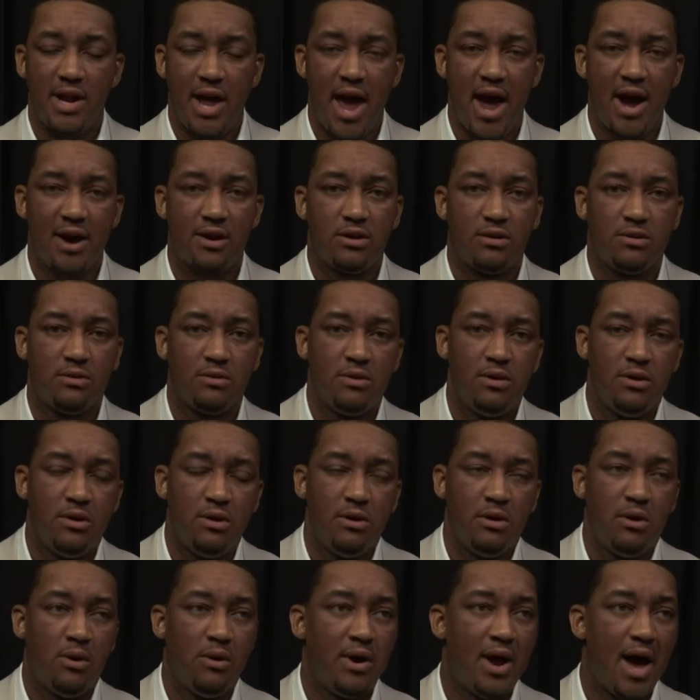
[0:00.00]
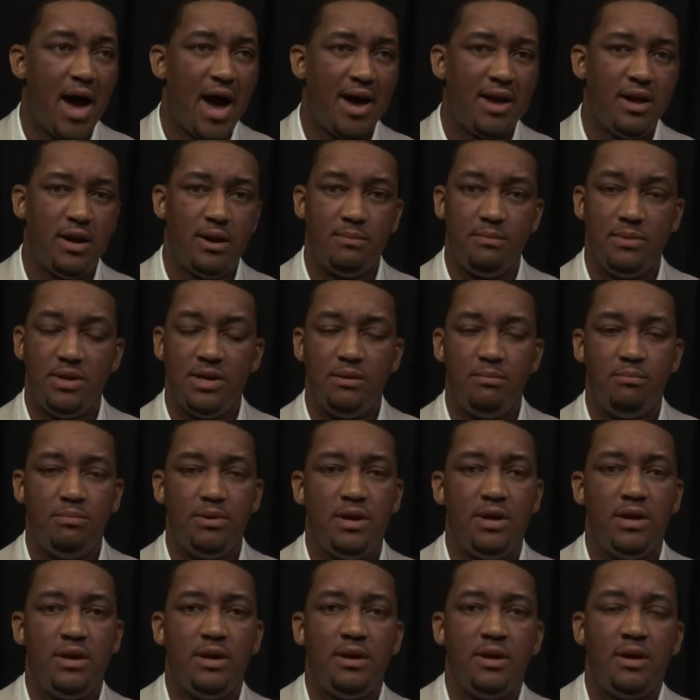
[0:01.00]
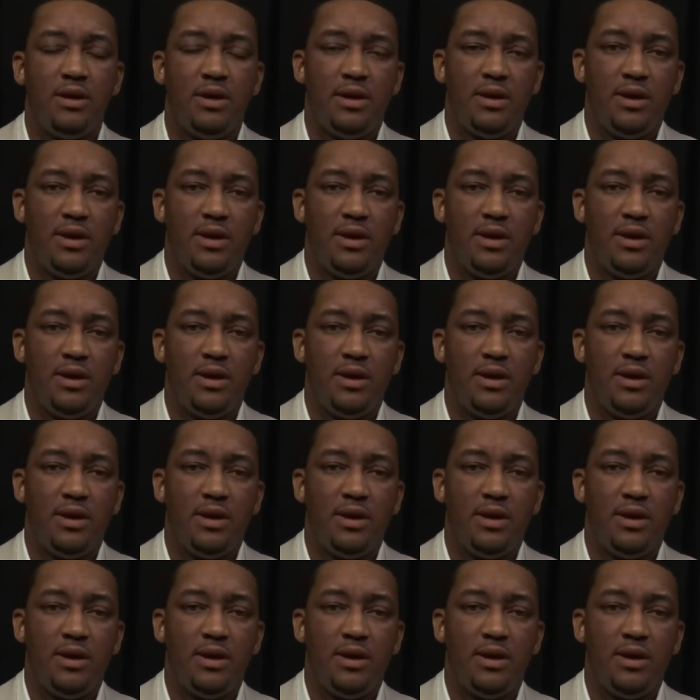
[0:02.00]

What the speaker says: actor on IMDb.